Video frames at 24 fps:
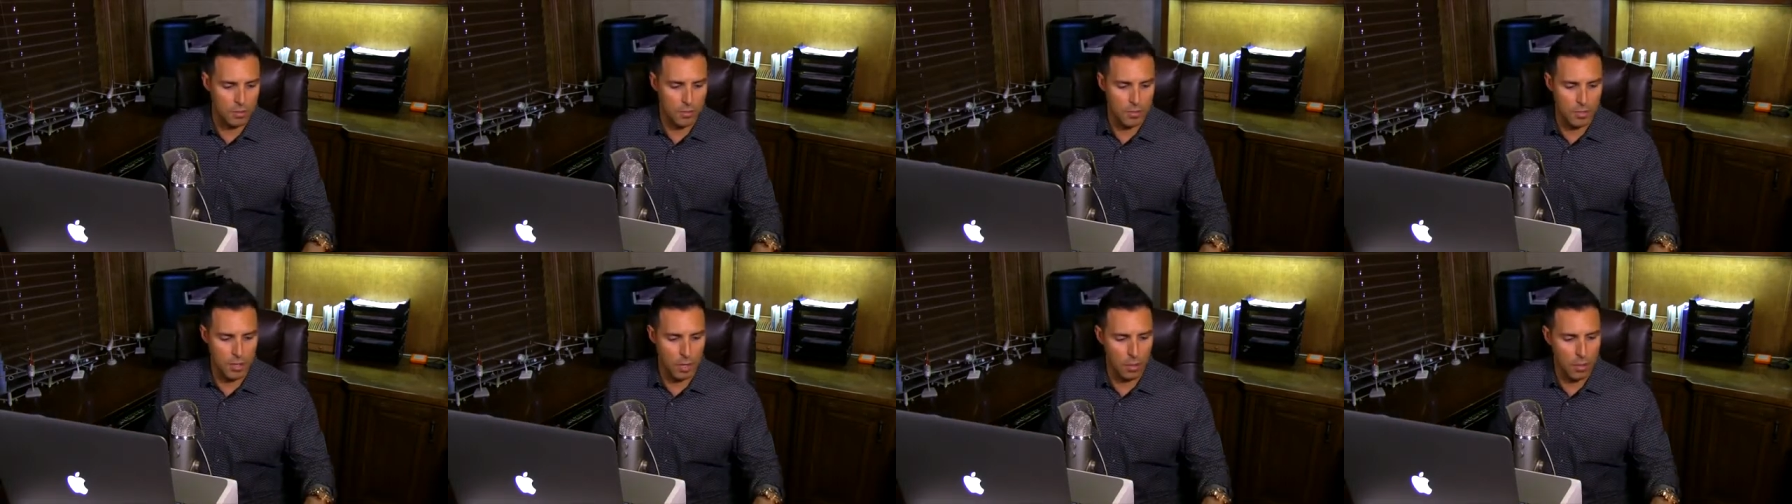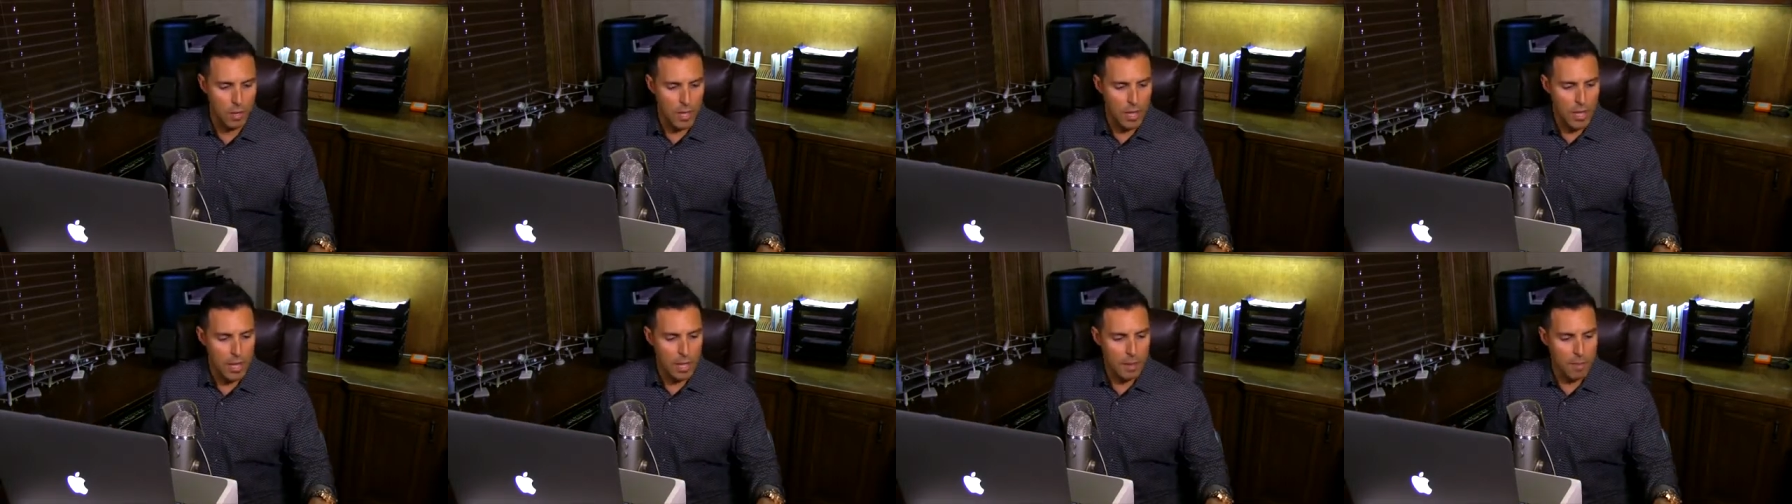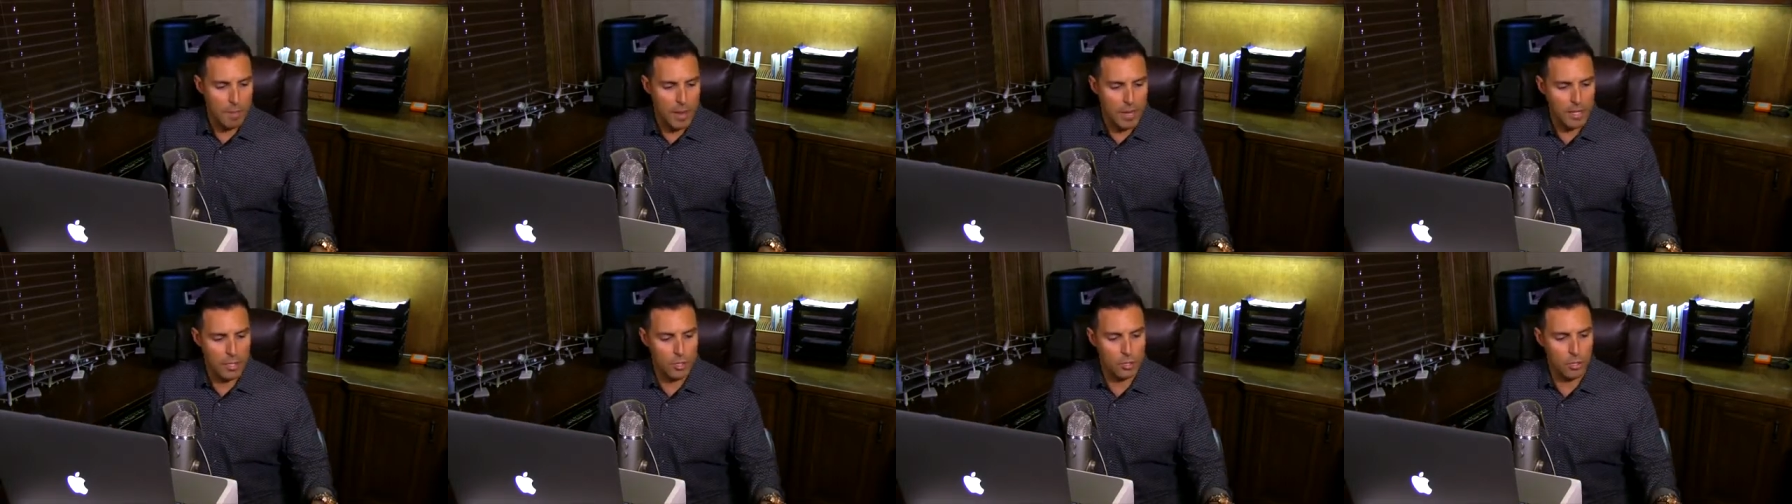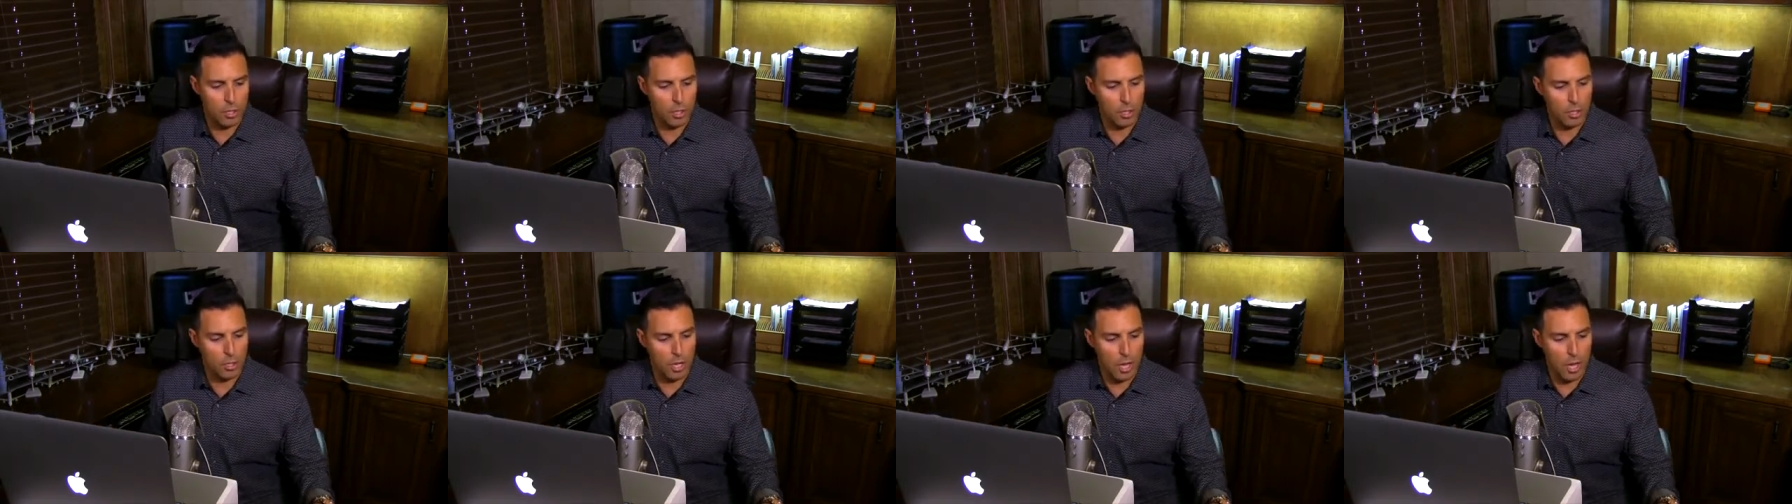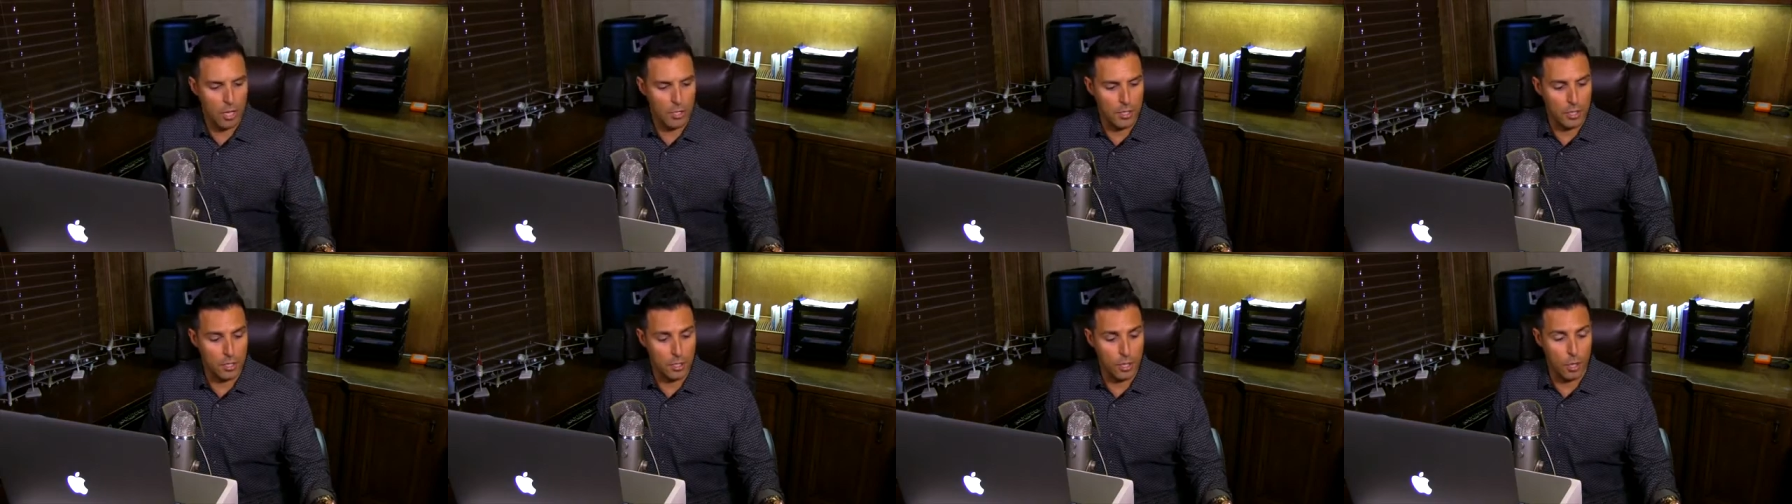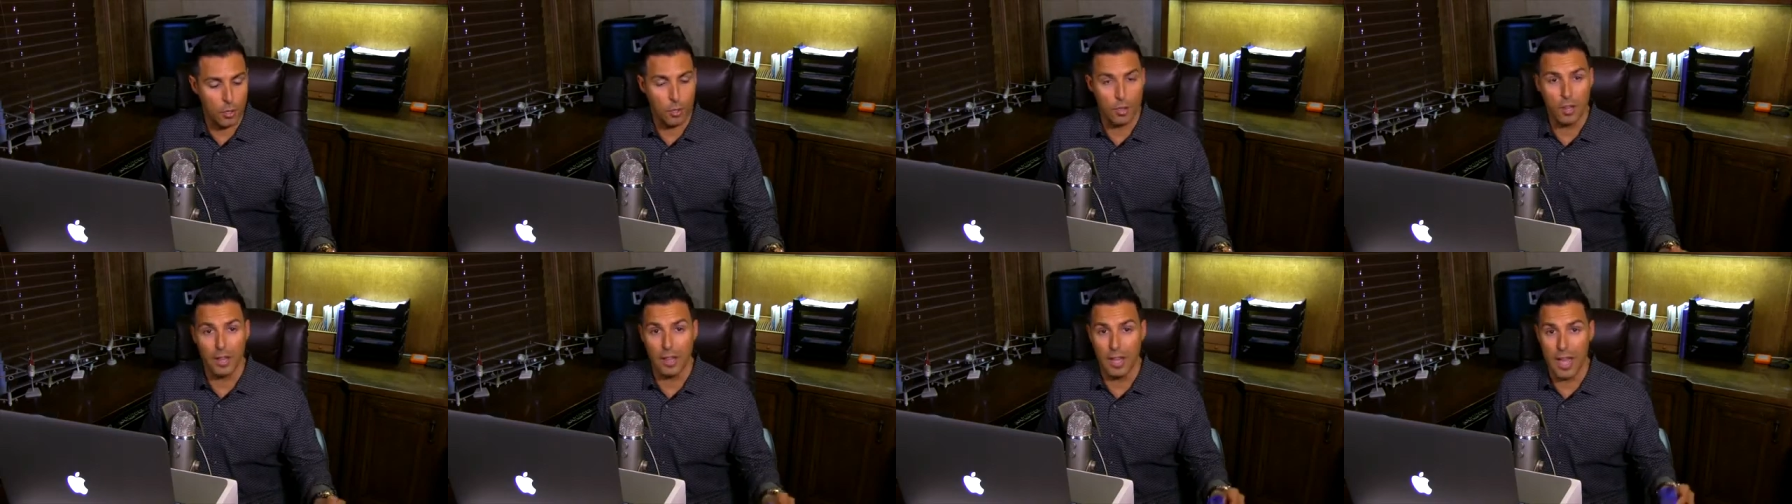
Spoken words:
And so make sure you go to the